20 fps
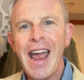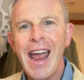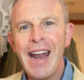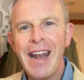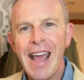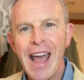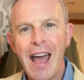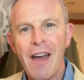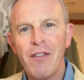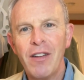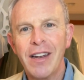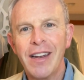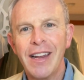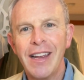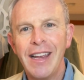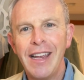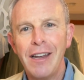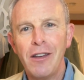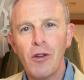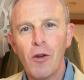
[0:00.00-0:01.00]
and have it
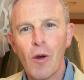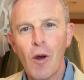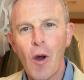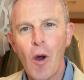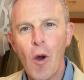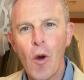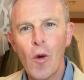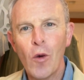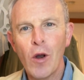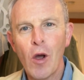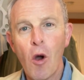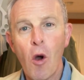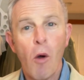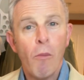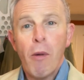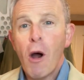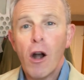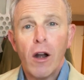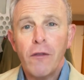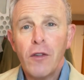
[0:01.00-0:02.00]
in your own home,
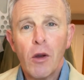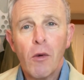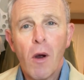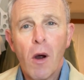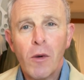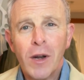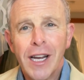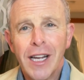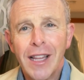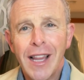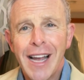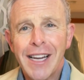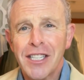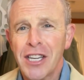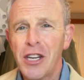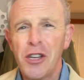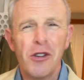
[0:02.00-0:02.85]
part of your own collection.